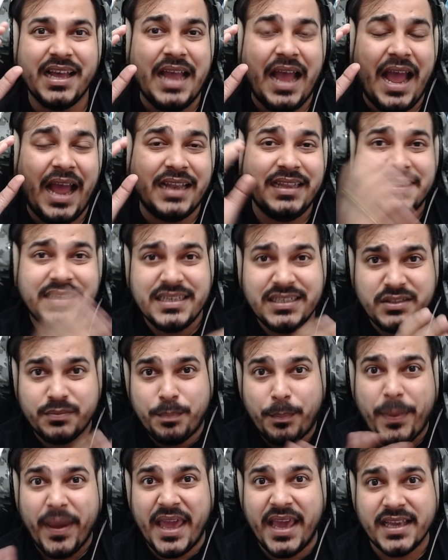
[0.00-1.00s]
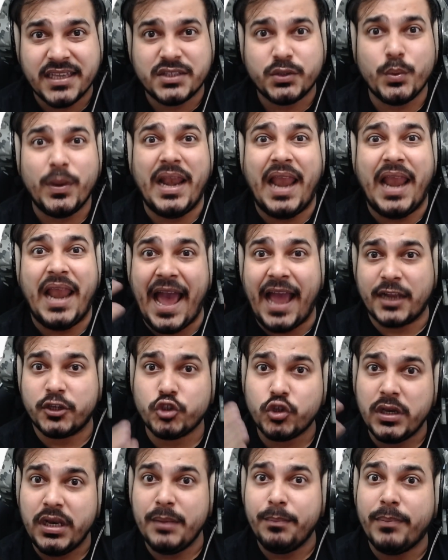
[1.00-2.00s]
And this base will
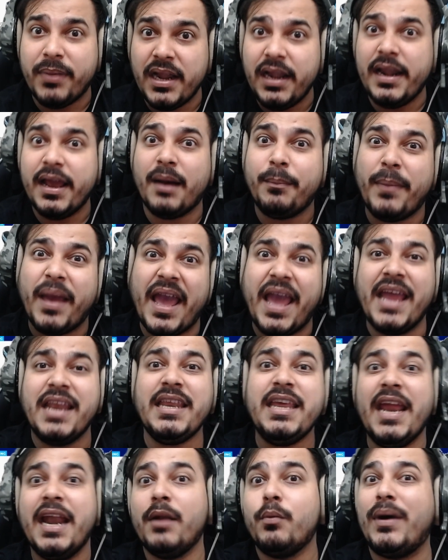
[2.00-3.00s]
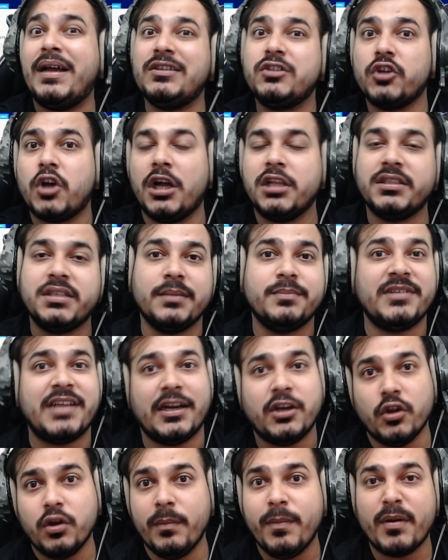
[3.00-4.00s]
actually build up any advanced concepts that
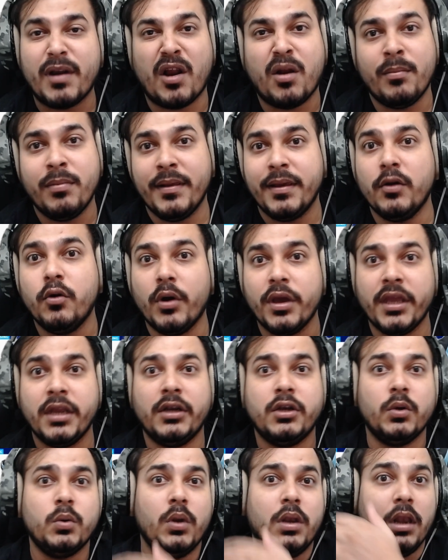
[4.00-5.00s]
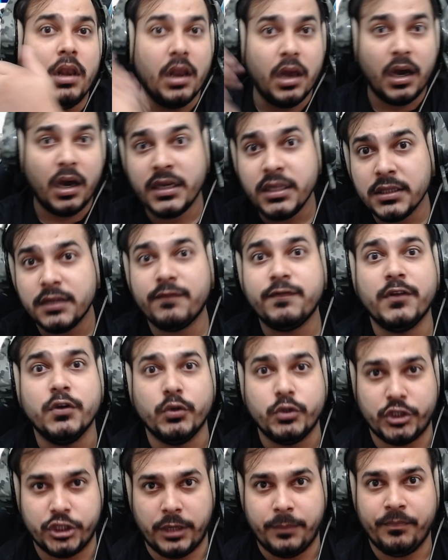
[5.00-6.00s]
you'll be probably going to learn in the
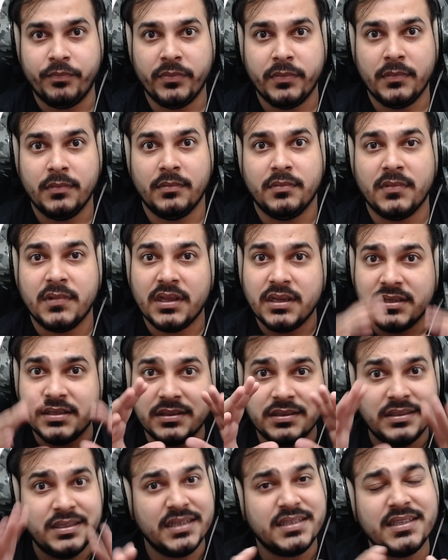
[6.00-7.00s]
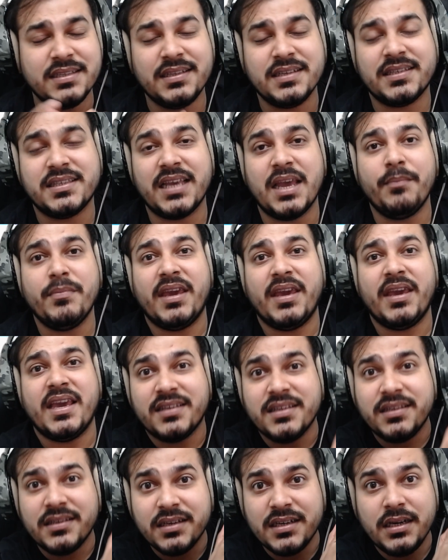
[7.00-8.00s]
future. This is the same case
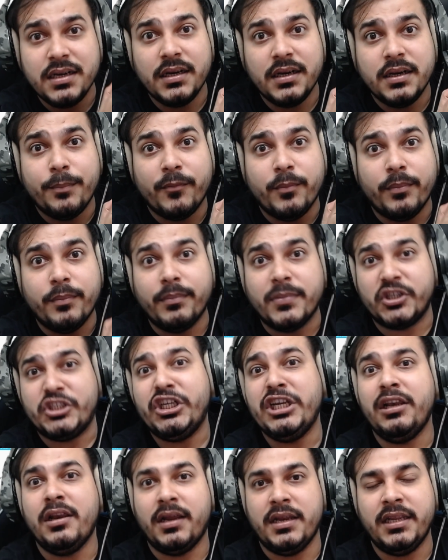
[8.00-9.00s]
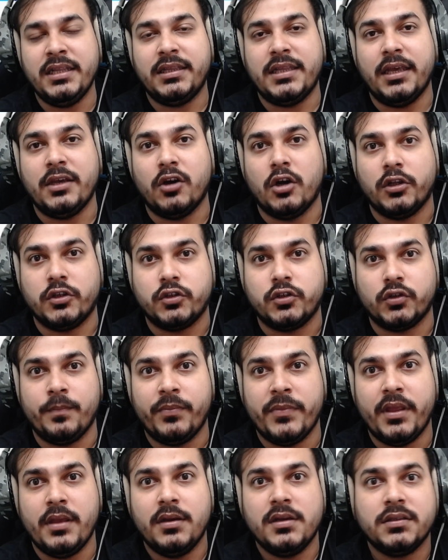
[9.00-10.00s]
in the machine learning thing also.
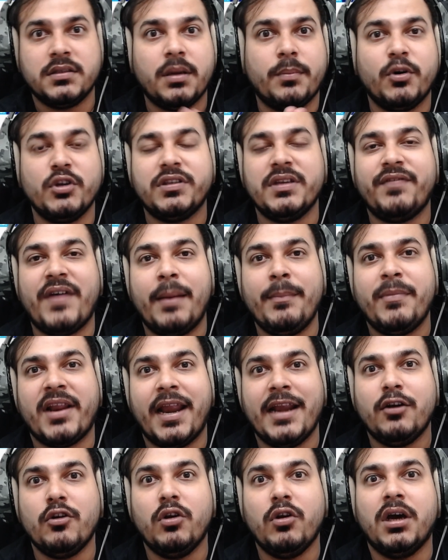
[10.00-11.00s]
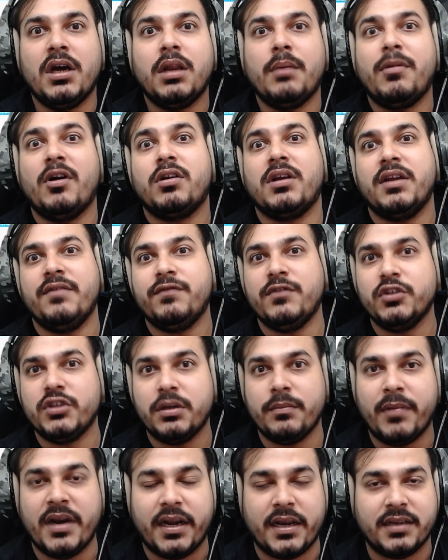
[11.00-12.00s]
Suppose if I'm trying to learn about confusion
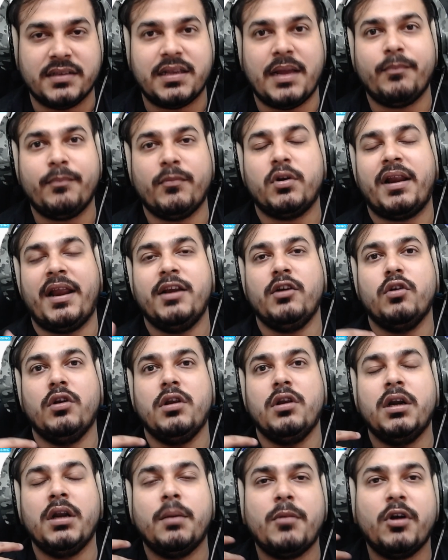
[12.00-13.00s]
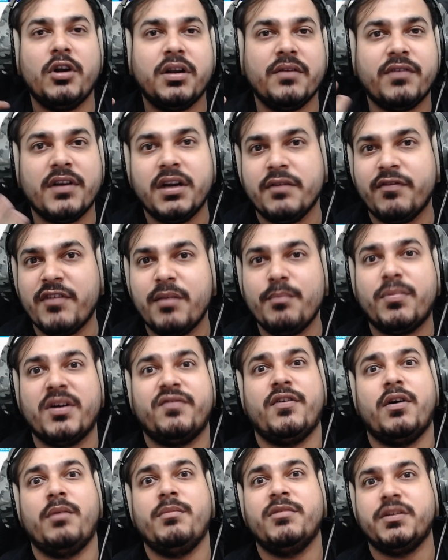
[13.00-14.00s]
metrics, I'm trying to learn about different
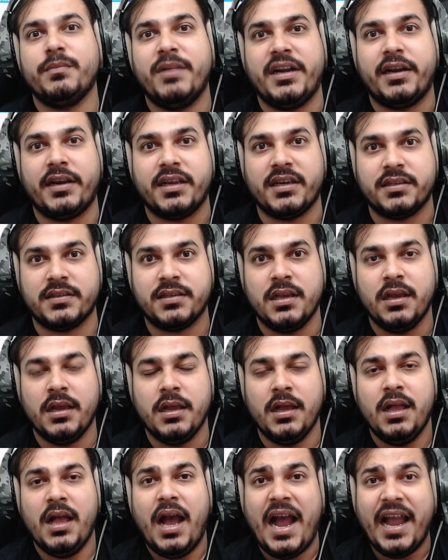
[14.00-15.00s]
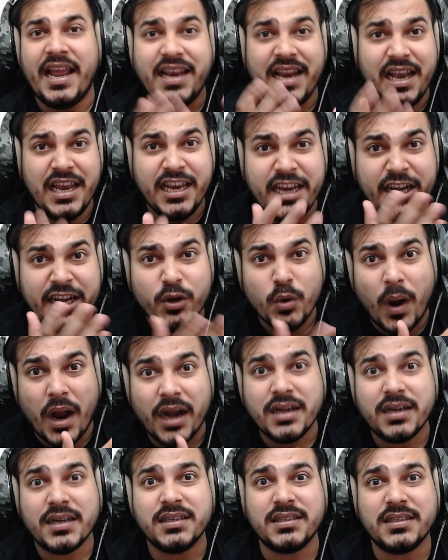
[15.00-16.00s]
performance metrics, I really need to
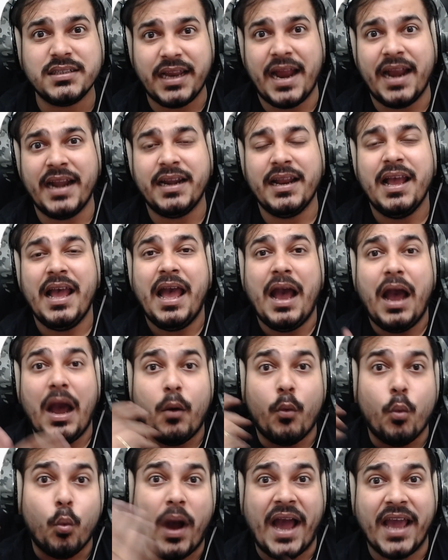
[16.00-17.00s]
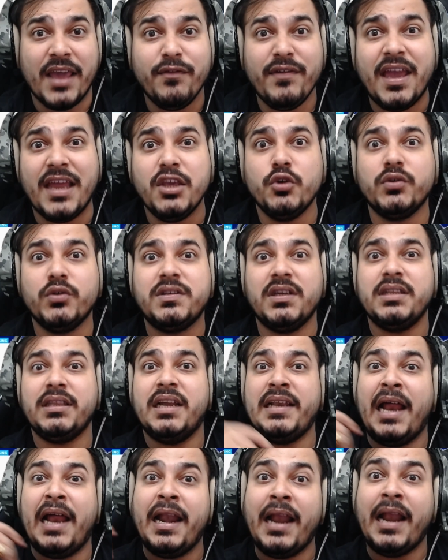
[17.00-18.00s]
understand why we are using
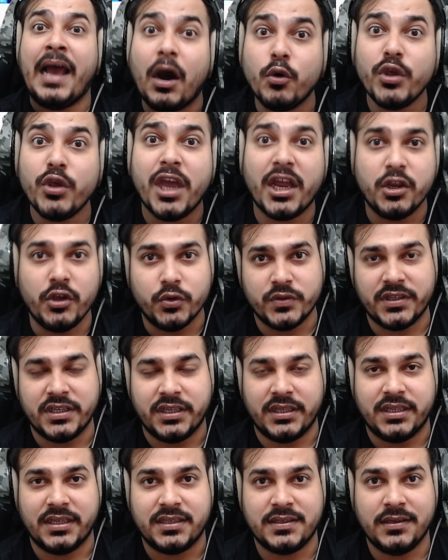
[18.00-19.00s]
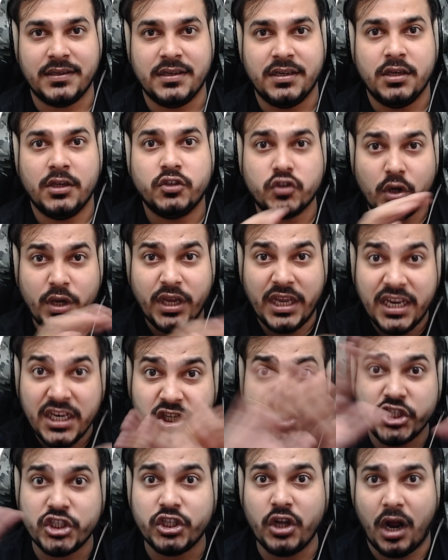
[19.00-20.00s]
that and how you are using this. So in
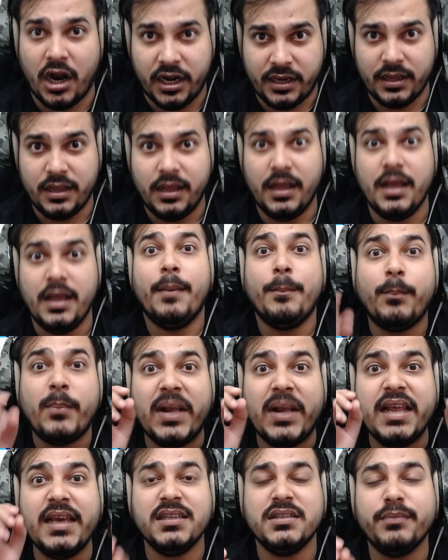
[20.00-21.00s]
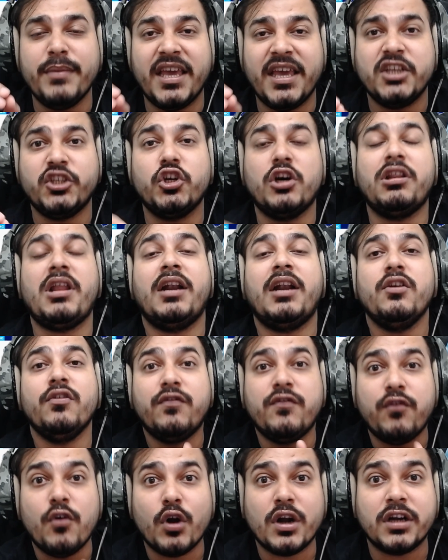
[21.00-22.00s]
short, please make sure that you
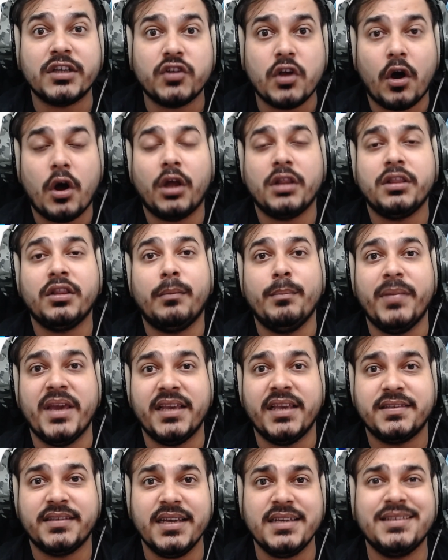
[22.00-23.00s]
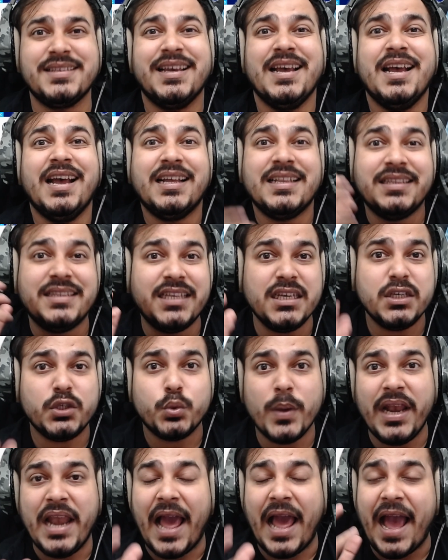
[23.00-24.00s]
focus on the basics. This
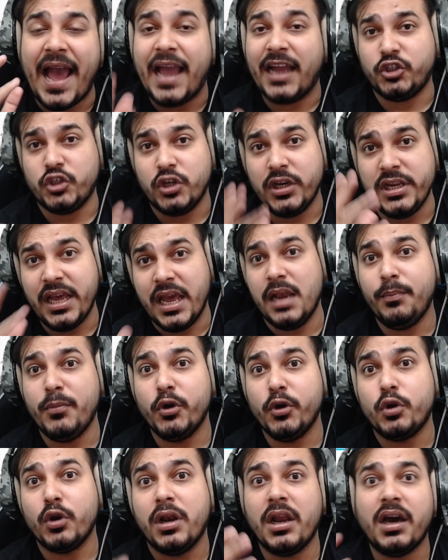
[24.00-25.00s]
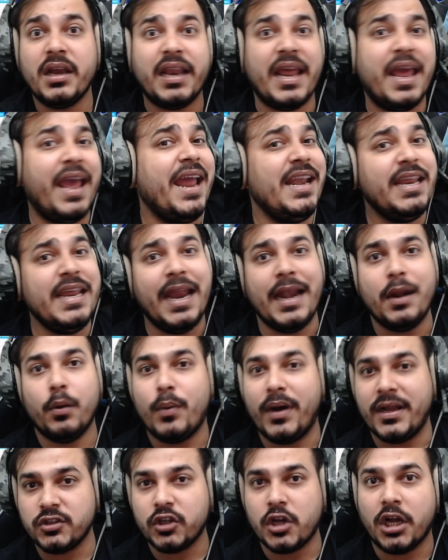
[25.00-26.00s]
will actually help you to learn any
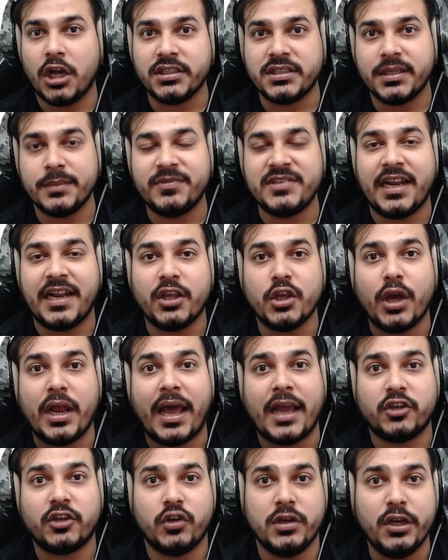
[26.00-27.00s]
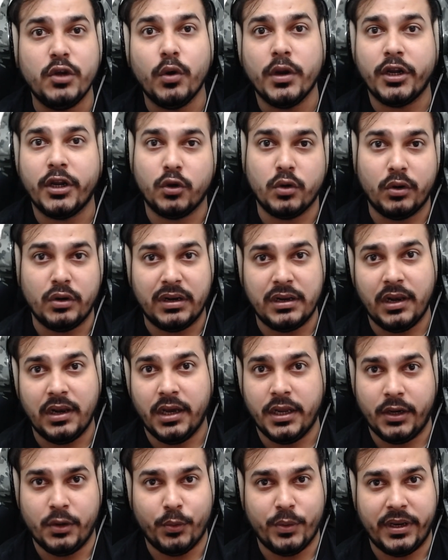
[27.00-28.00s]
advanced concepts that you're actually going to
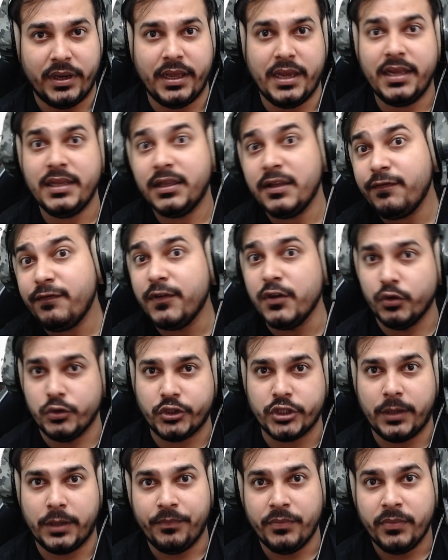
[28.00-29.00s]
learn over there in the future.